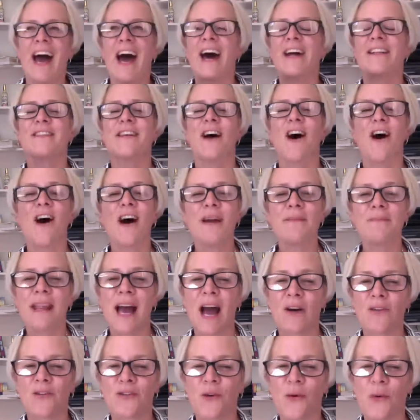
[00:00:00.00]
A time
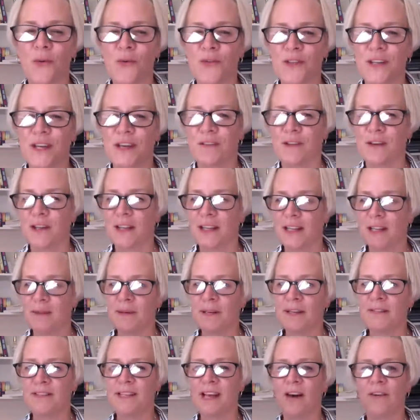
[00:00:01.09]
now to also give you a little bit
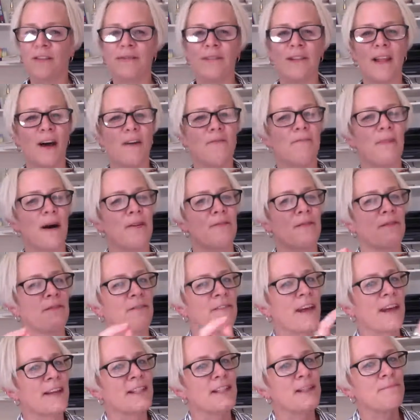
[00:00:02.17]
of self-love by
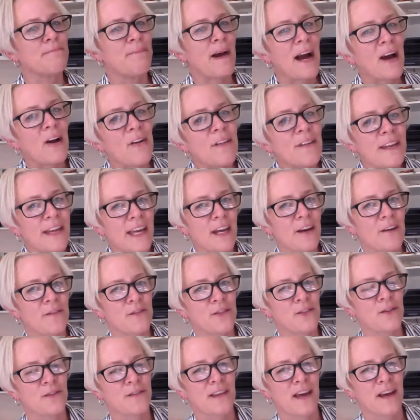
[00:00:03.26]
reflecting back on the year of
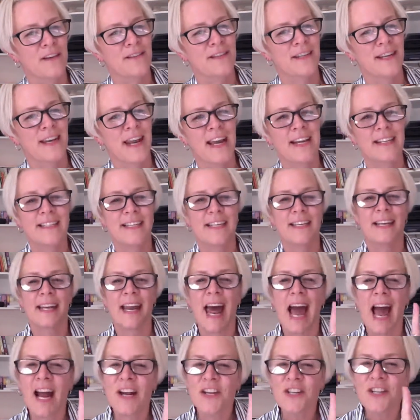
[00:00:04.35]
2018 and
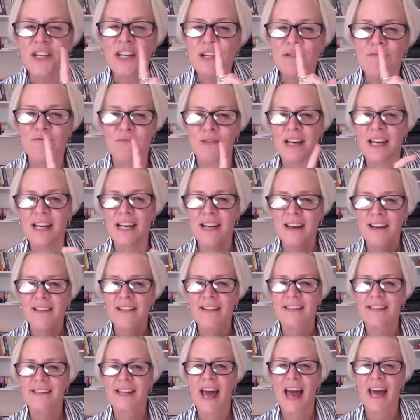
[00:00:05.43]
actually really
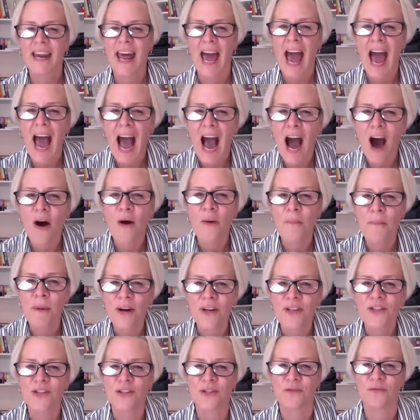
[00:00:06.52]
understand how
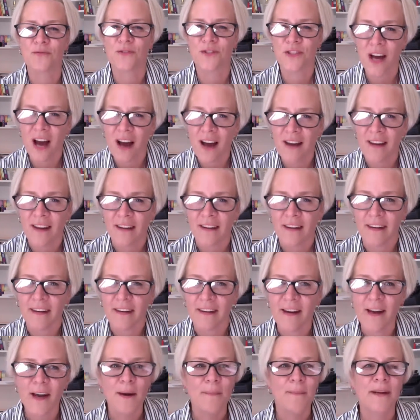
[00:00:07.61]
much you've done.
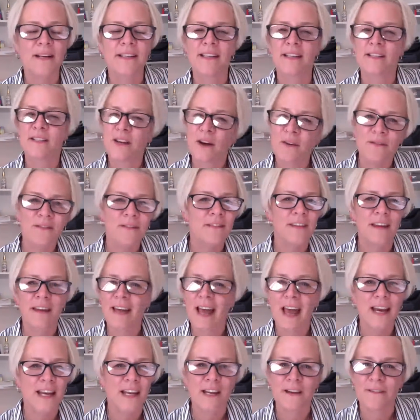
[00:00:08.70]
Because I don't think
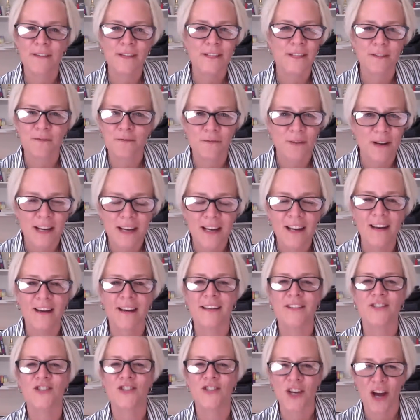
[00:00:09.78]
any of us have
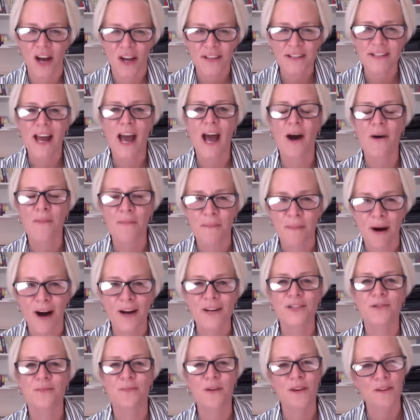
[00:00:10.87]
realized just how
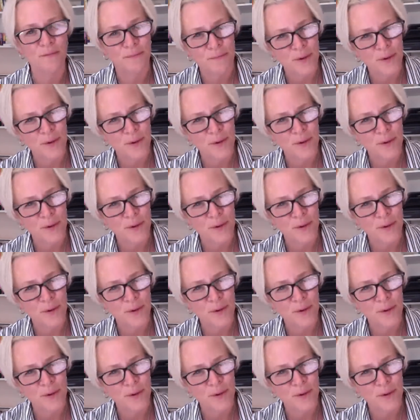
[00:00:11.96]
much we've